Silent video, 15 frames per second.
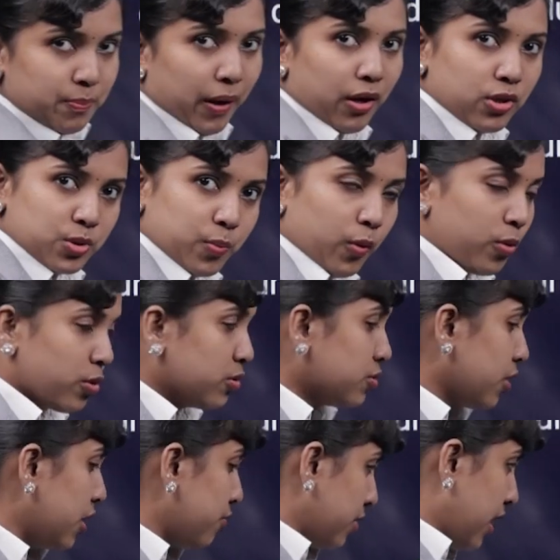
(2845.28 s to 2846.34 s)

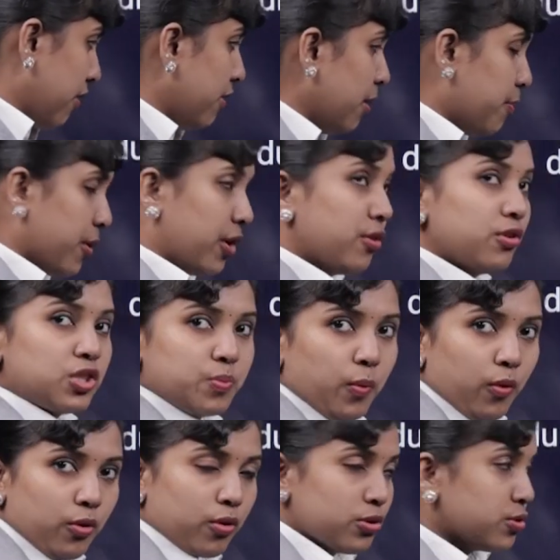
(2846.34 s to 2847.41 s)
sporozoite, they will produce
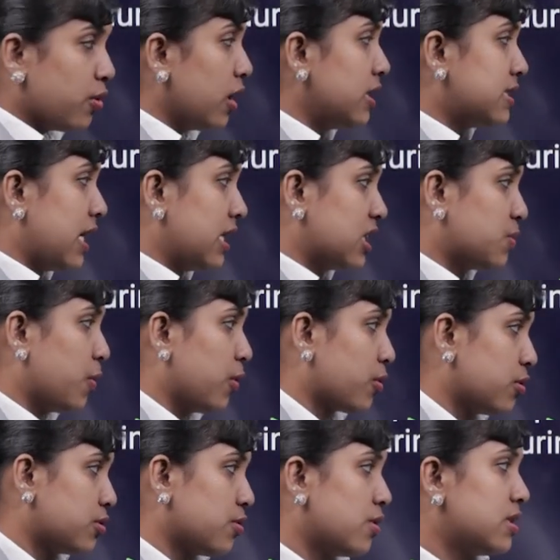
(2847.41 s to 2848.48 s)
sporozoites, and the
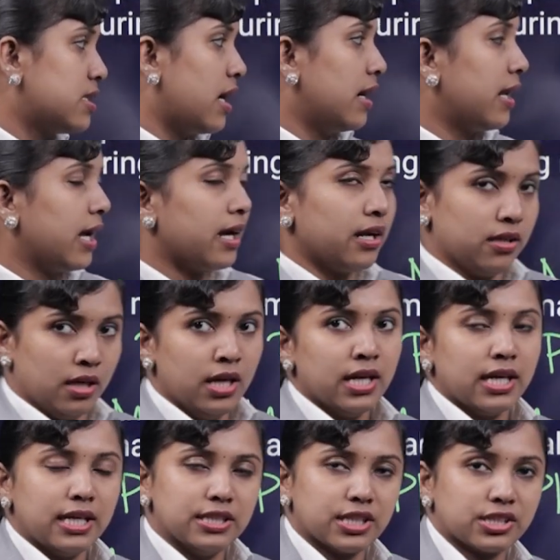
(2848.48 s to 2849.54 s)
sporozoites are
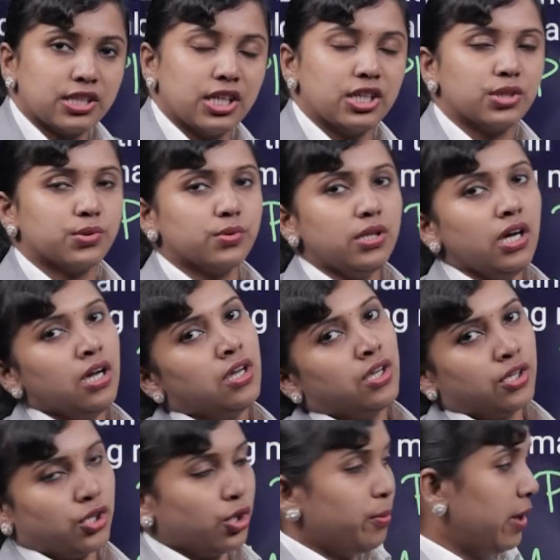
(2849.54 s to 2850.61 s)
injected into the
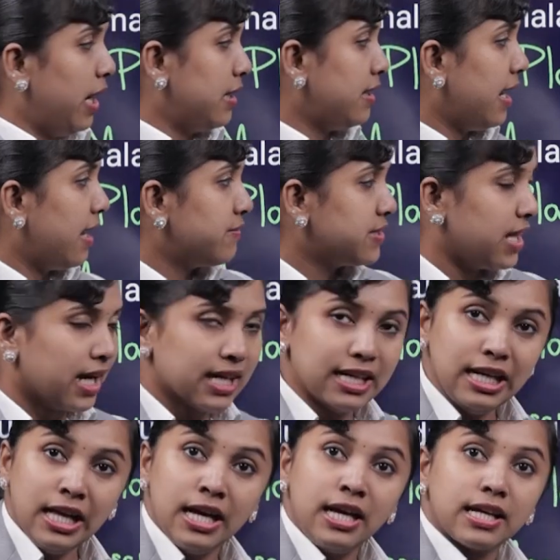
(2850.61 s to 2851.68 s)
human, and the life
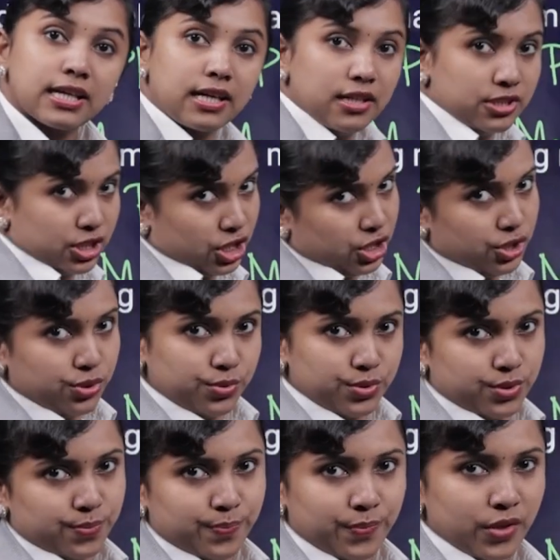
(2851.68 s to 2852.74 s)
cycle
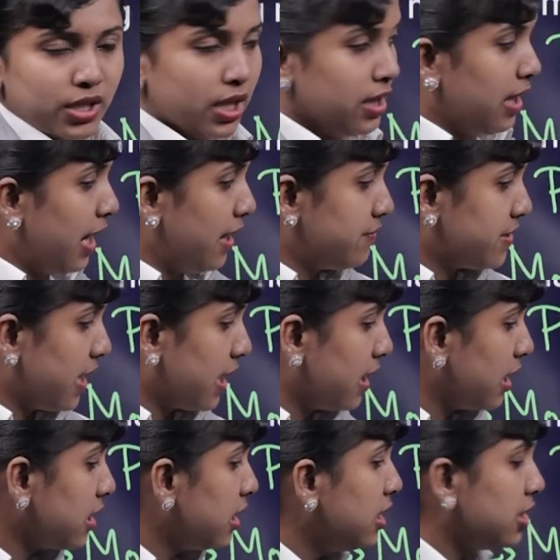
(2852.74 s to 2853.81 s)
continues. Okay, the life
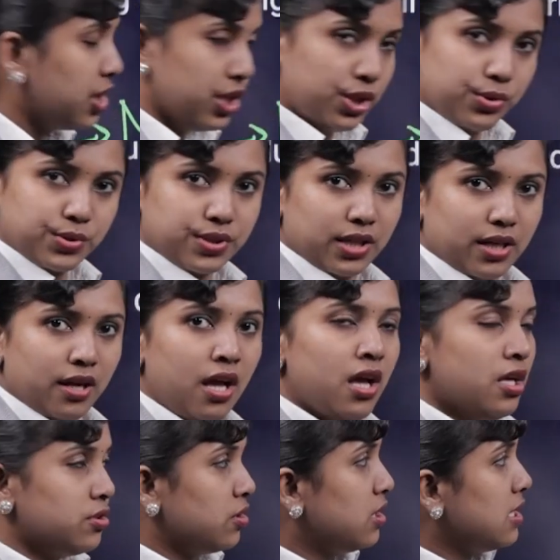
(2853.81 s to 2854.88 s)
cycle continues here.
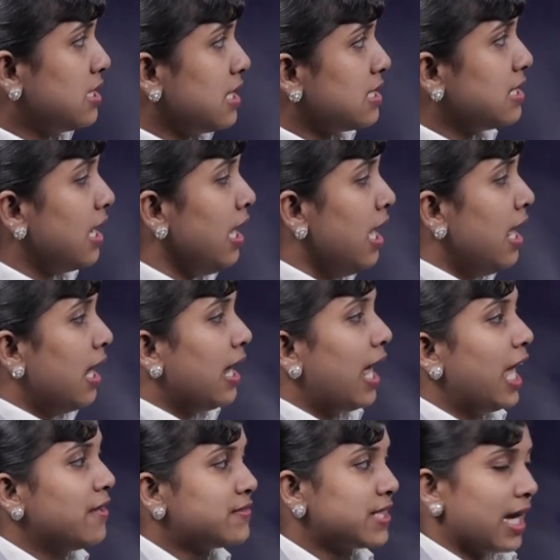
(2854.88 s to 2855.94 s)
So this is the
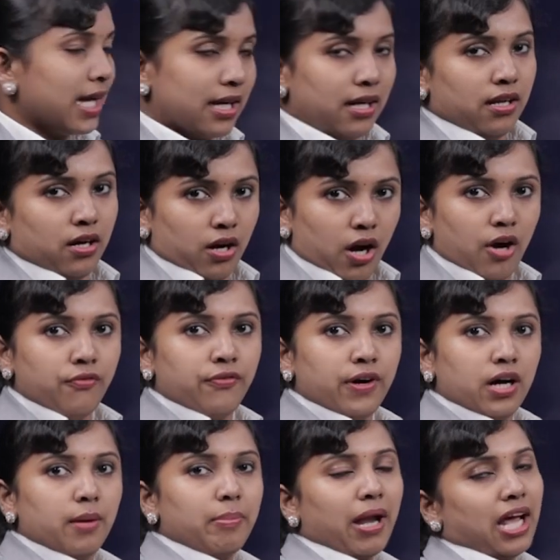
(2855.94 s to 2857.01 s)
life cycle of
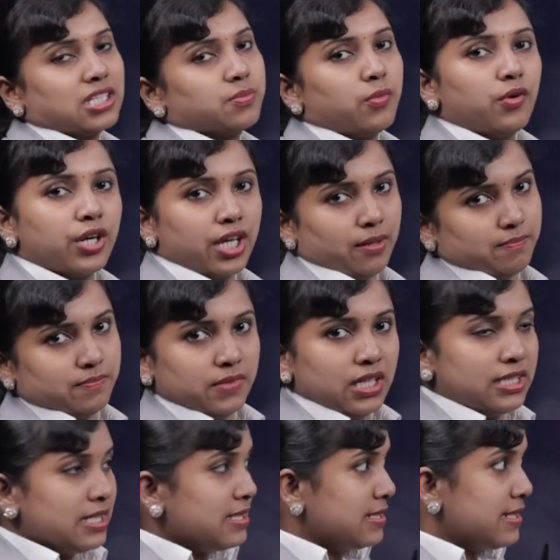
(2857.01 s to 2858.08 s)
Plasmodium.
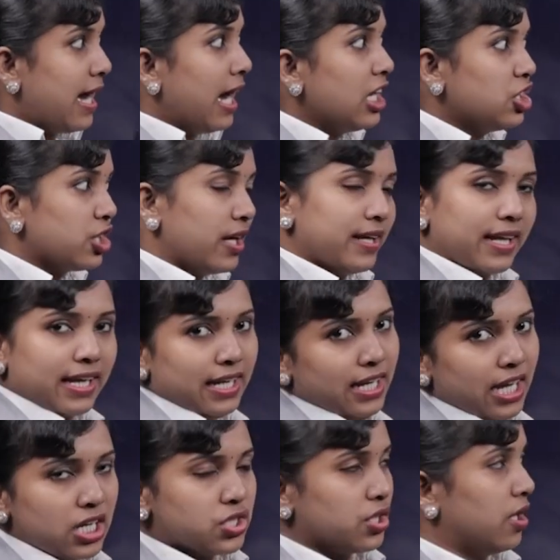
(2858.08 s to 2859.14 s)
It is digenetic
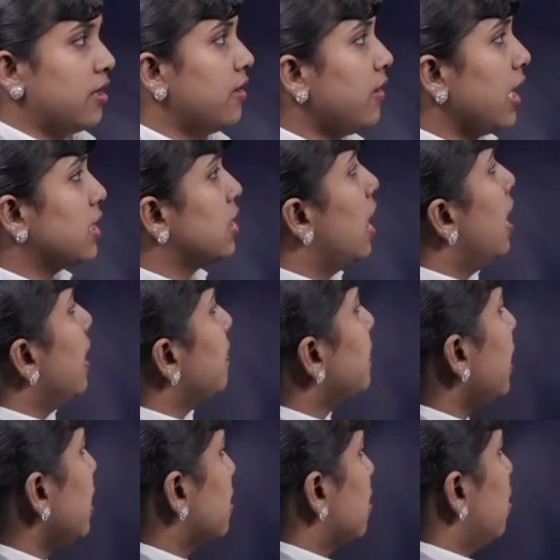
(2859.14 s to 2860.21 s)
in nature, right?
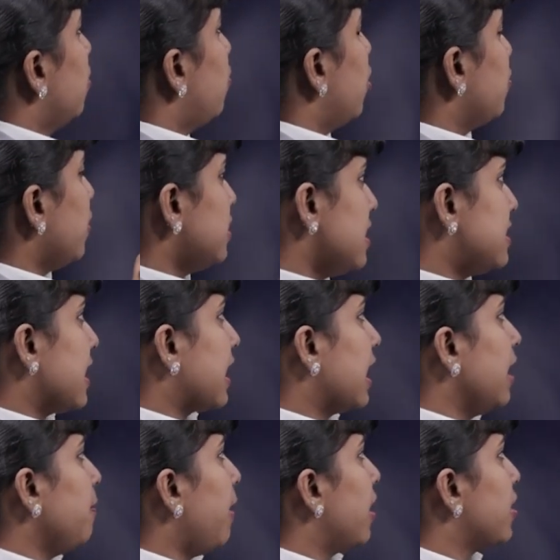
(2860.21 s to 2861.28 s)
Then what was the
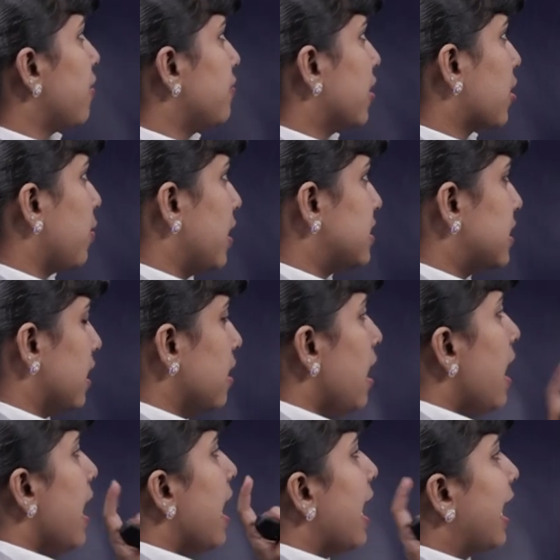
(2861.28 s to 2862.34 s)
second part of the question?
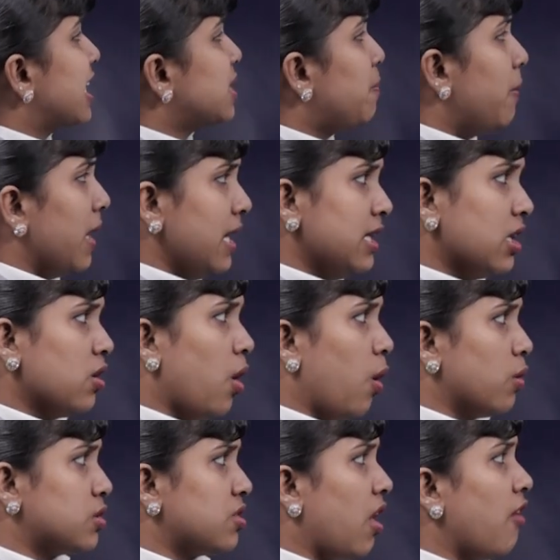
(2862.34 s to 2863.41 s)
Explain the
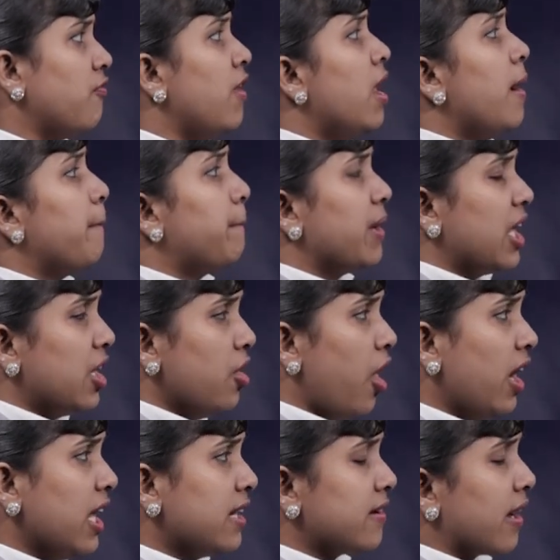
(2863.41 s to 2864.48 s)
cause of
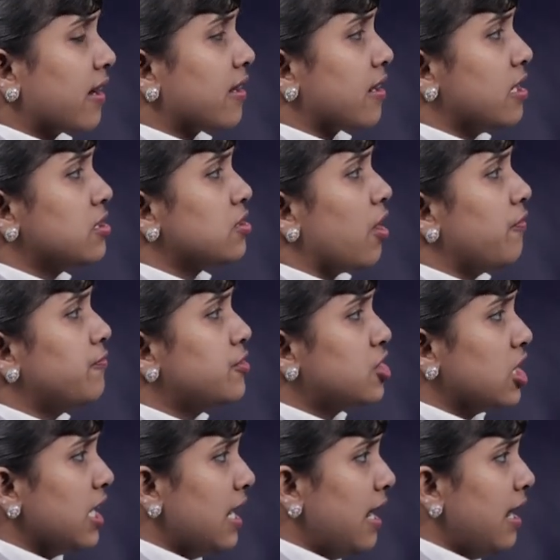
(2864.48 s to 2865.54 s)
periodic recurrence of
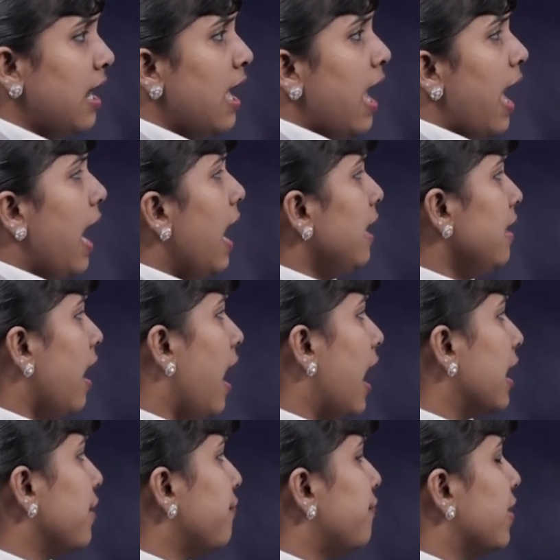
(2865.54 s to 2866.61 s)
chill and
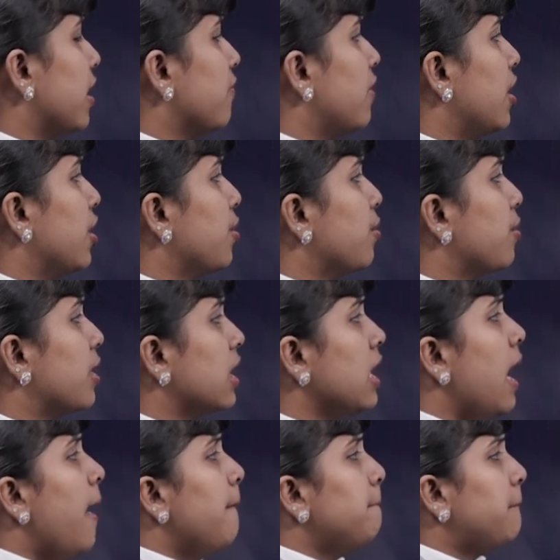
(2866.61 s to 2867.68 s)
high fever
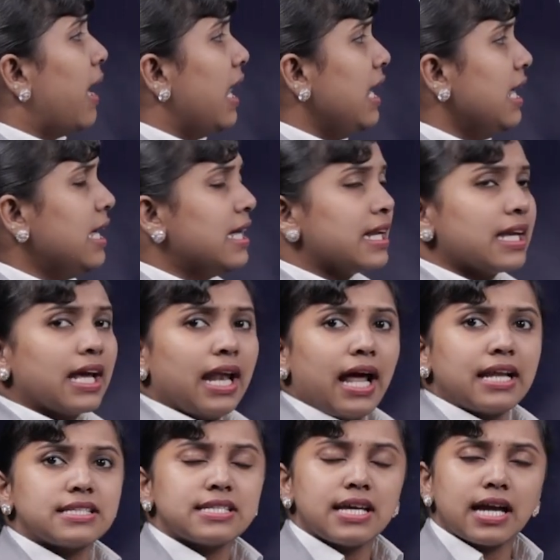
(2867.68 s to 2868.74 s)
during malarial
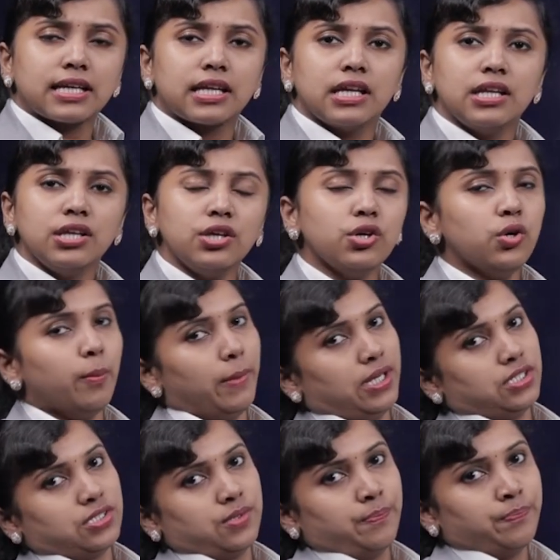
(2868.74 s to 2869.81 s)
attack in
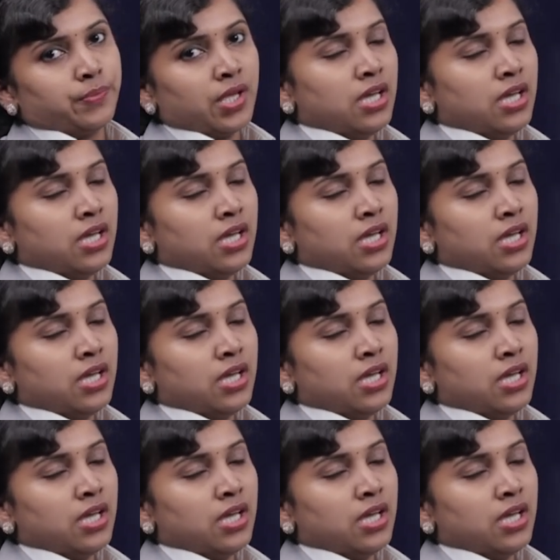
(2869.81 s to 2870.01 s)
humans.